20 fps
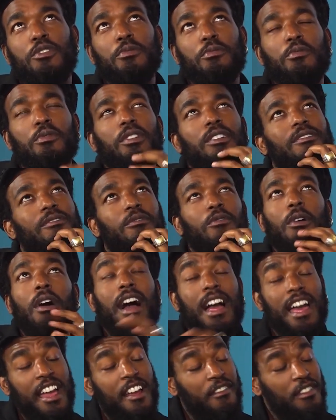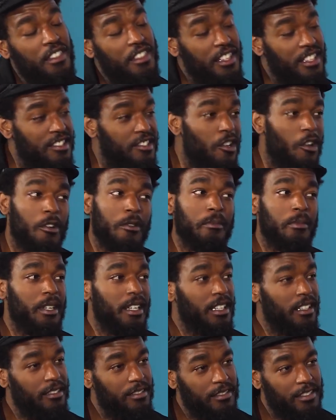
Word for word: you, everything's R and B.